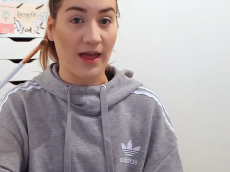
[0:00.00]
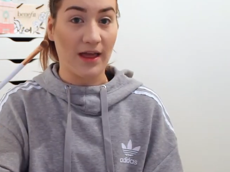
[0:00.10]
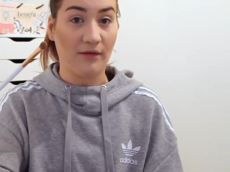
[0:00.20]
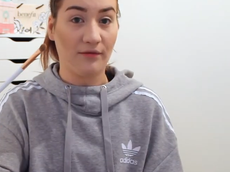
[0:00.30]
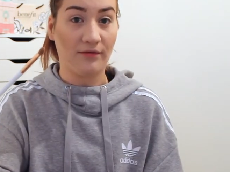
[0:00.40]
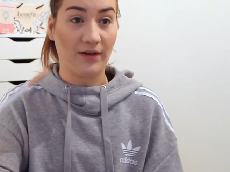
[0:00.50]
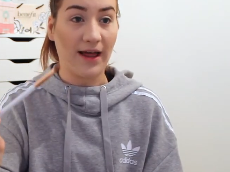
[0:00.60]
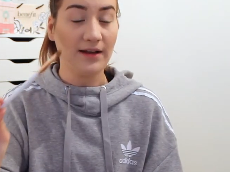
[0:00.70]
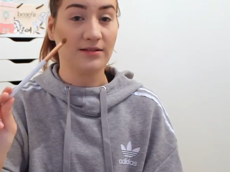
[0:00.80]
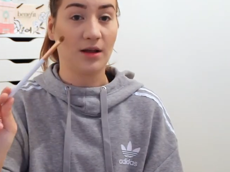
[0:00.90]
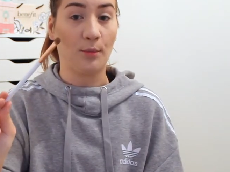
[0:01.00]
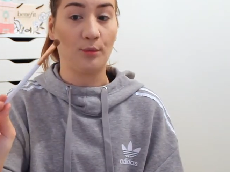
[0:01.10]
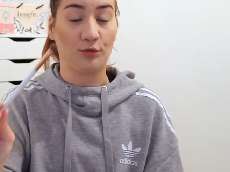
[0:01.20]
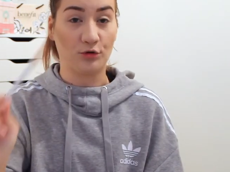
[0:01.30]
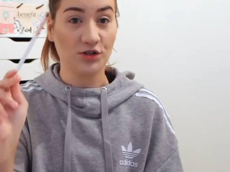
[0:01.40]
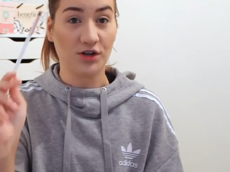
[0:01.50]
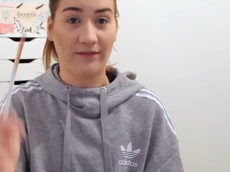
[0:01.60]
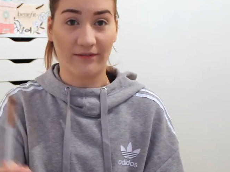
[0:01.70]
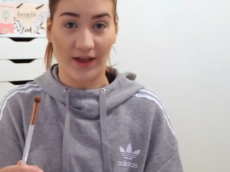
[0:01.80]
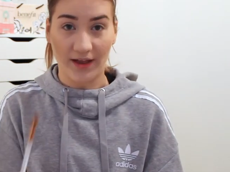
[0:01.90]
a flat brush
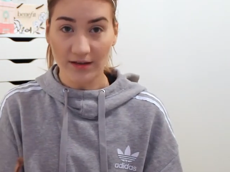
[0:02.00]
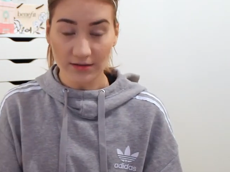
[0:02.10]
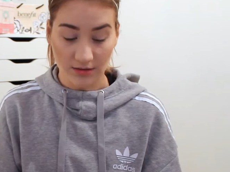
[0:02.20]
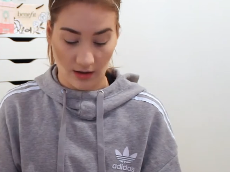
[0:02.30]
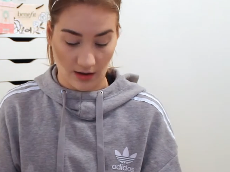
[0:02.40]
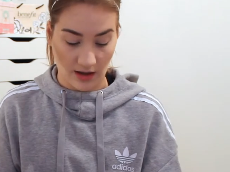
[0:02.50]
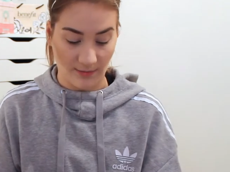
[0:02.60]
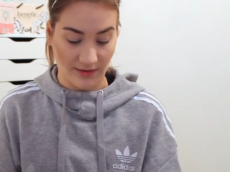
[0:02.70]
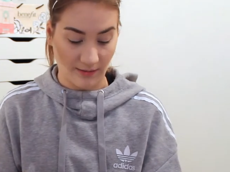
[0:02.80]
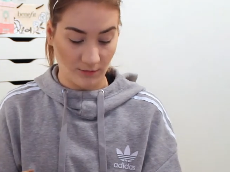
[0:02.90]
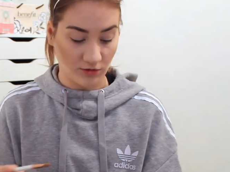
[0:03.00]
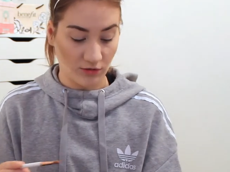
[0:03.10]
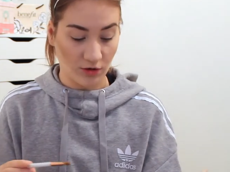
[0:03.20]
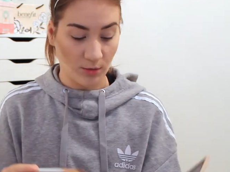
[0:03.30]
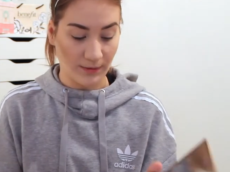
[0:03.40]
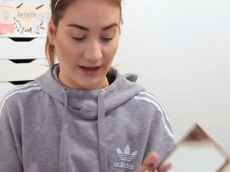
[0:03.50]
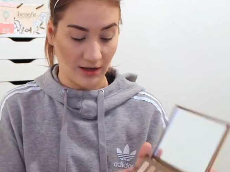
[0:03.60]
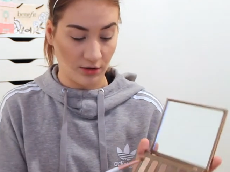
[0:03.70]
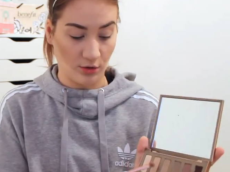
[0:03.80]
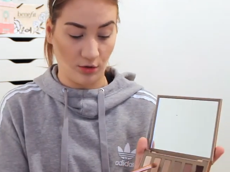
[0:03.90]
first, and I'm just going to
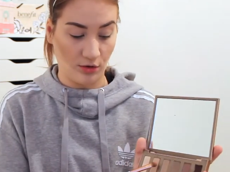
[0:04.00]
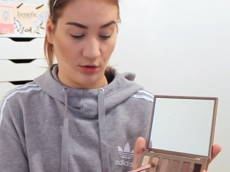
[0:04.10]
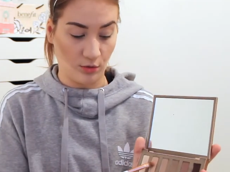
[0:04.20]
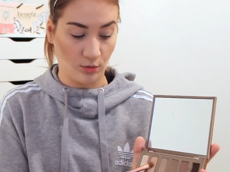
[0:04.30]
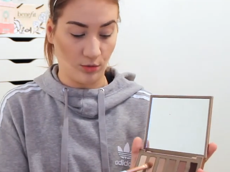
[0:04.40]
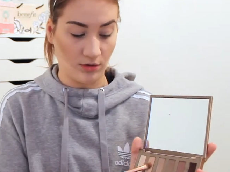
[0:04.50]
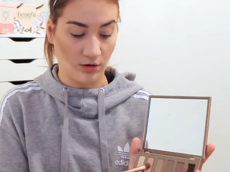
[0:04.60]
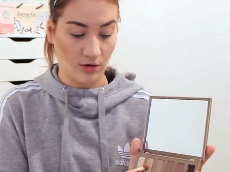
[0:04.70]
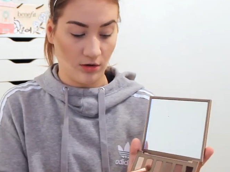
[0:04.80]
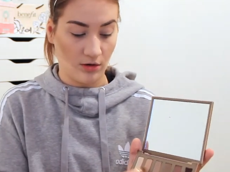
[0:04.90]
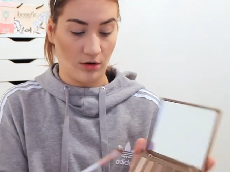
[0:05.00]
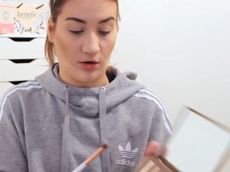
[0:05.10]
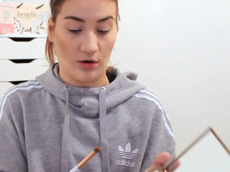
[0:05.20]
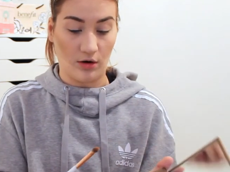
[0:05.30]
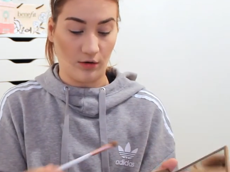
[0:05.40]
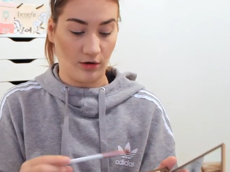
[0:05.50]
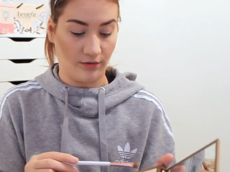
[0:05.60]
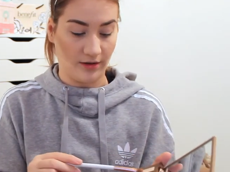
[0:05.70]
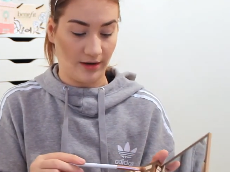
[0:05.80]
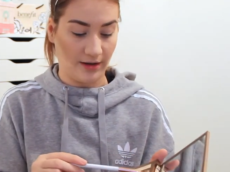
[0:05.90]
pack nude all
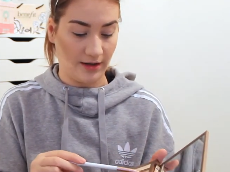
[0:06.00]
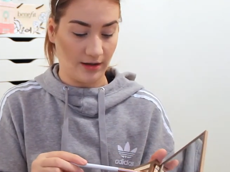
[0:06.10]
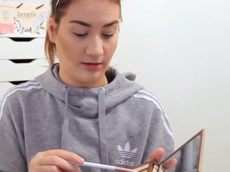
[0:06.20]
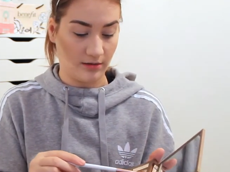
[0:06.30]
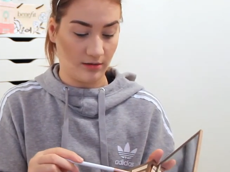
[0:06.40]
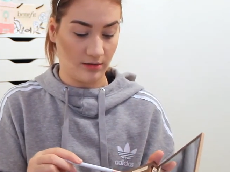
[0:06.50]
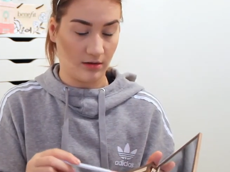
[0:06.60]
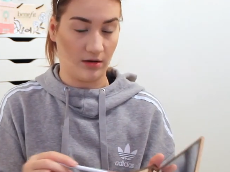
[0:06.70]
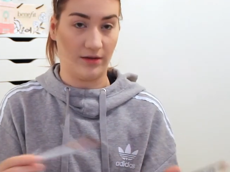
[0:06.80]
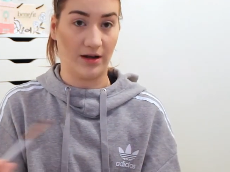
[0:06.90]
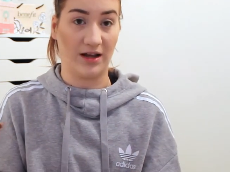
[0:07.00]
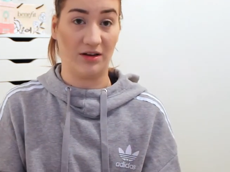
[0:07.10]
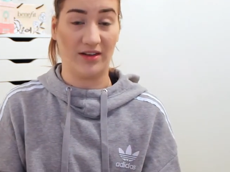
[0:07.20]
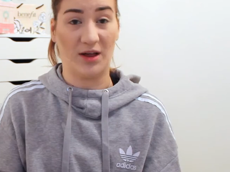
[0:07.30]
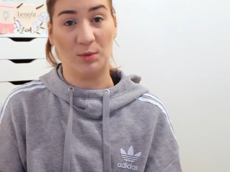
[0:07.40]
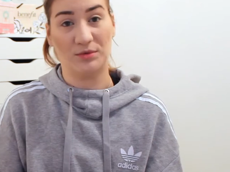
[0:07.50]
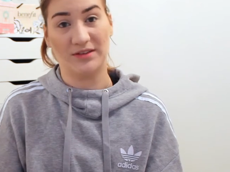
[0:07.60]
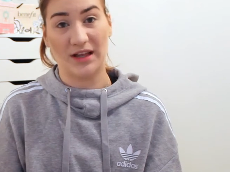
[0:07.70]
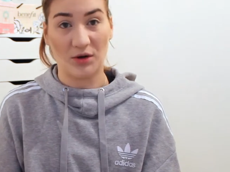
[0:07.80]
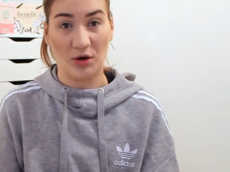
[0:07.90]
over the lid, and that kind of helps
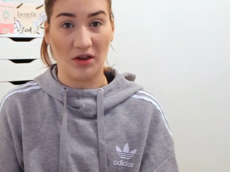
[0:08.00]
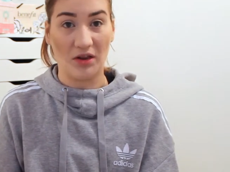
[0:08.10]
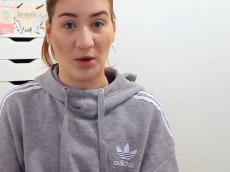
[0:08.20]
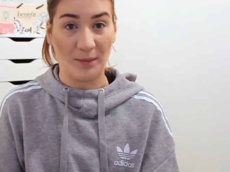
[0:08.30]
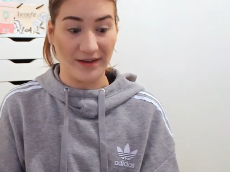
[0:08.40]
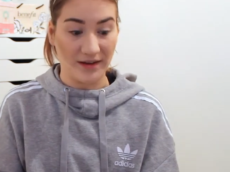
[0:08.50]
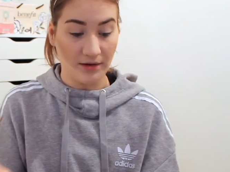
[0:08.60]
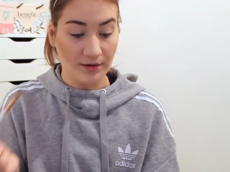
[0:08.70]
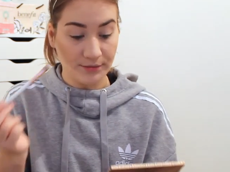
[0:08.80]
set it all a little bit.